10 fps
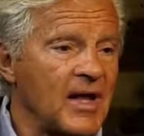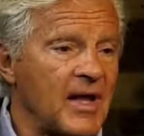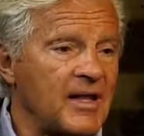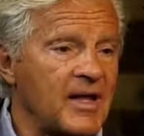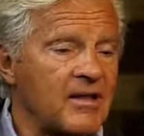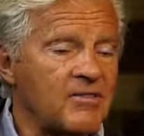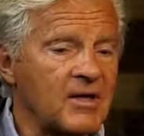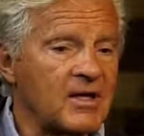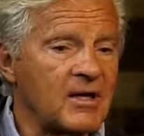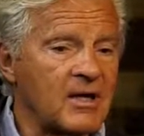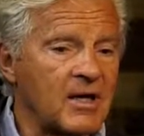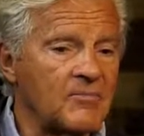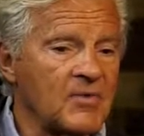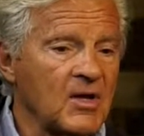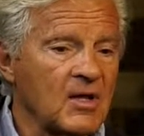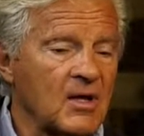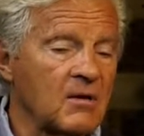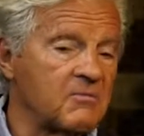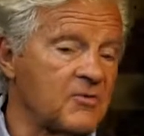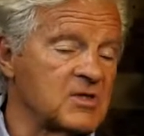and they think,
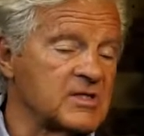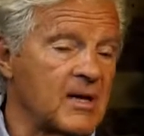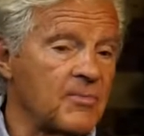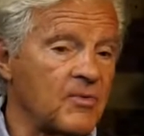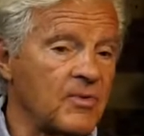for example,